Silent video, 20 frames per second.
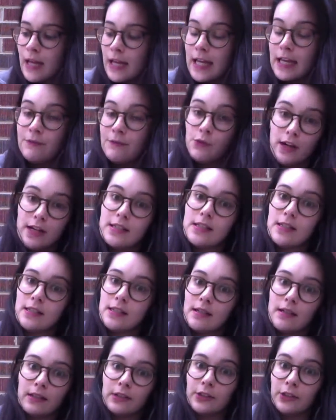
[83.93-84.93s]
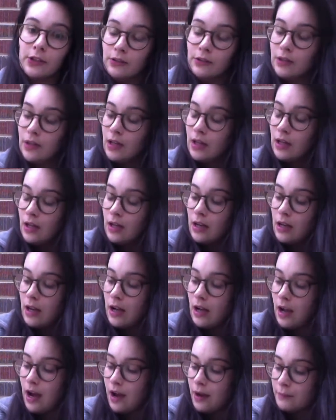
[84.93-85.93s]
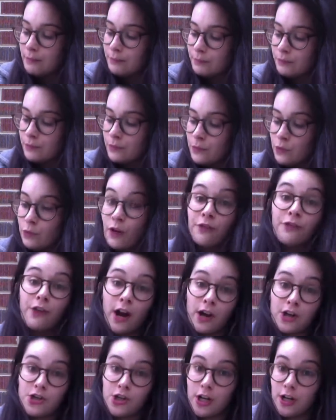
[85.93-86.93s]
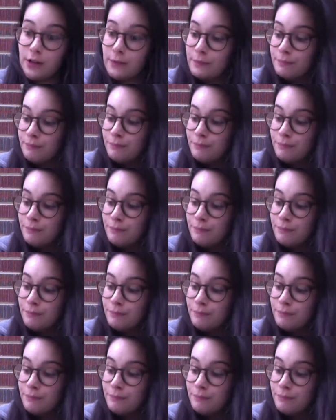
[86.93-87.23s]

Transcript: If you guys need a little refresher.